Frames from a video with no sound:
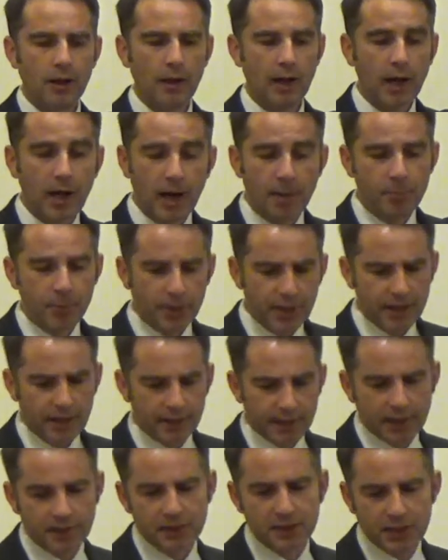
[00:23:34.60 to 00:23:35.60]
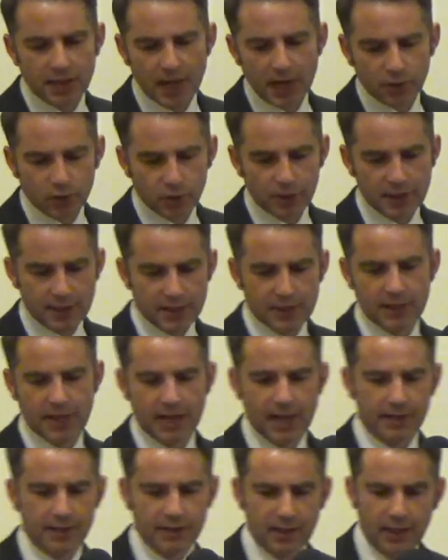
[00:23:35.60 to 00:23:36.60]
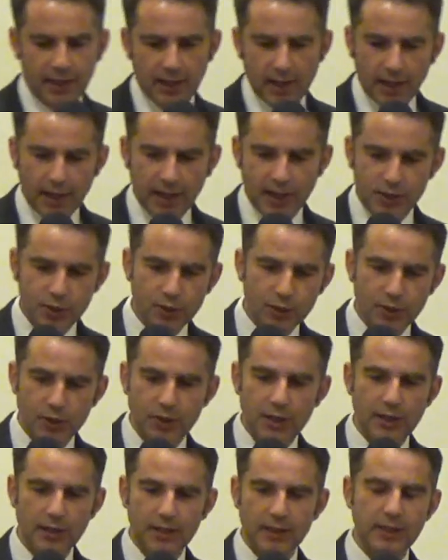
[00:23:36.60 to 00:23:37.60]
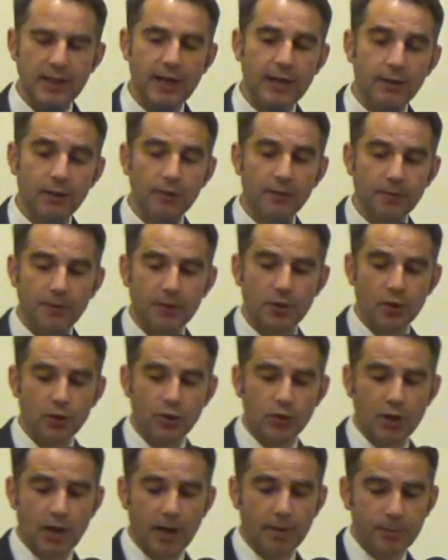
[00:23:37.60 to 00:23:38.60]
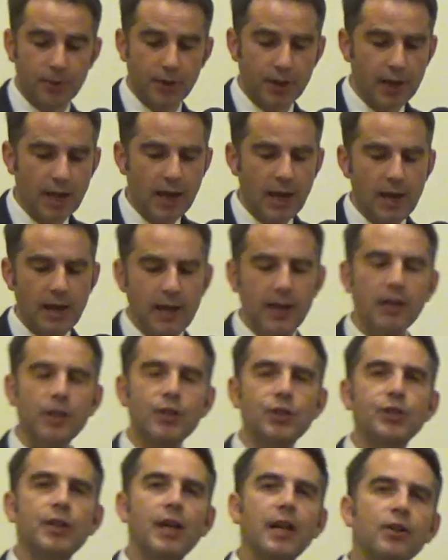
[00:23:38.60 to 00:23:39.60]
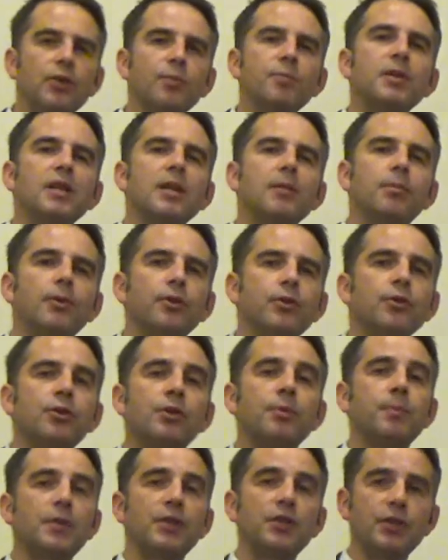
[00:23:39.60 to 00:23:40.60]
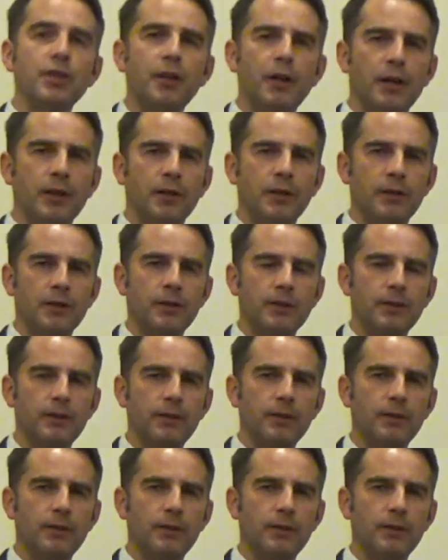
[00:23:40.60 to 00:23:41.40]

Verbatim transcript: A prayer that's actually set, as you see at the end of this chapter, it's said to be able to be sung.